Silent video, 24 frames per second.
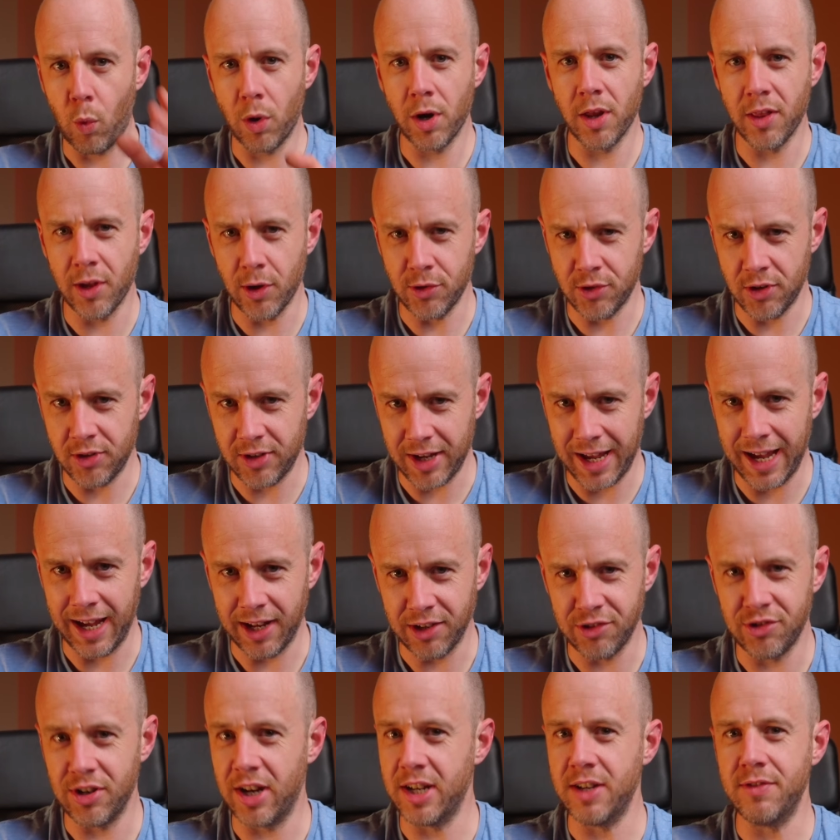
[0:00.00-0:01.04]
one of those is
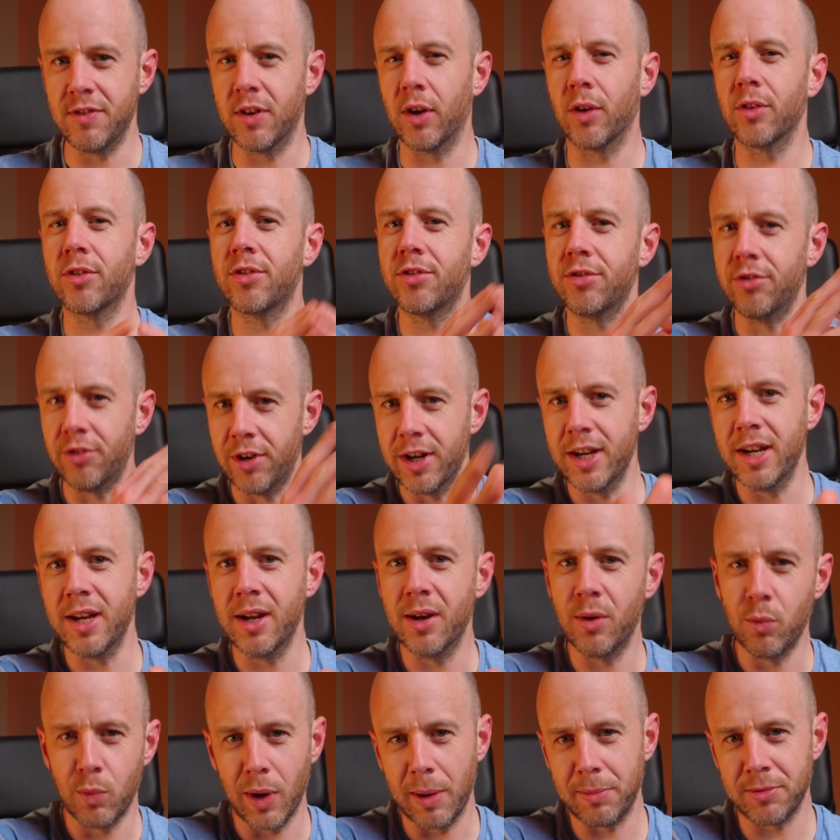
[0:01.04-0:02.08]
Edge, and you've got
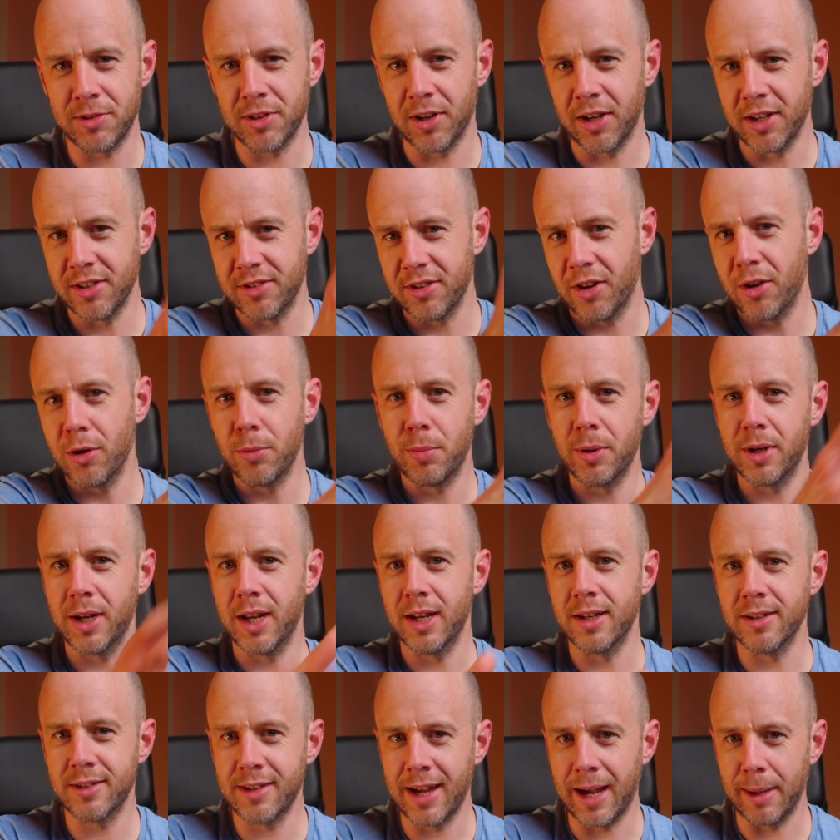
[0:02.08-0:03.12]
3 websites open
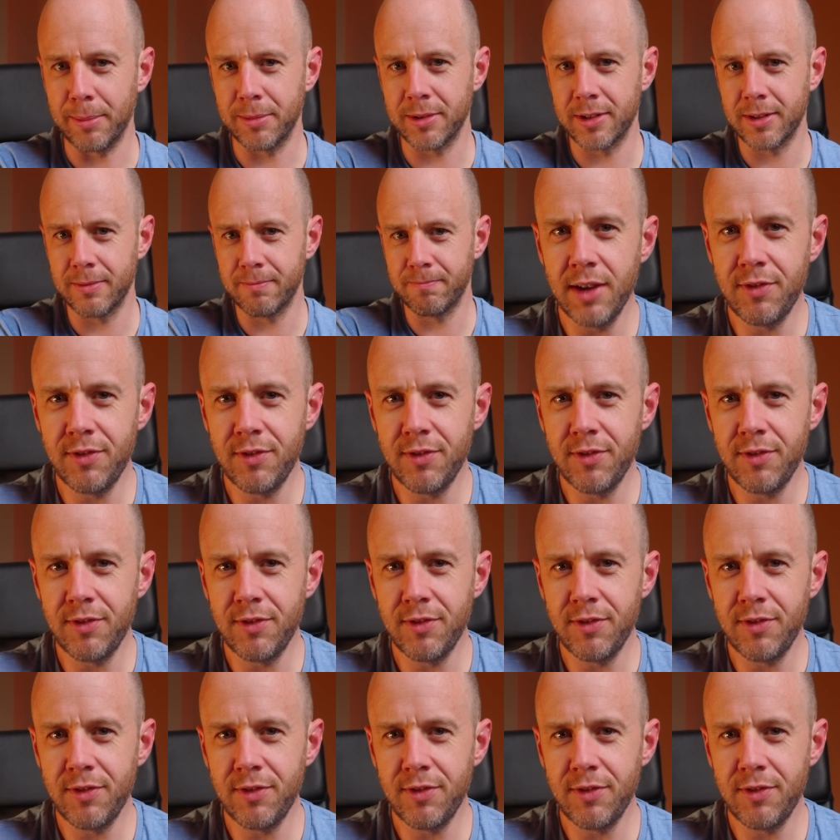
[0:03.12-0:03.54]
in tabs.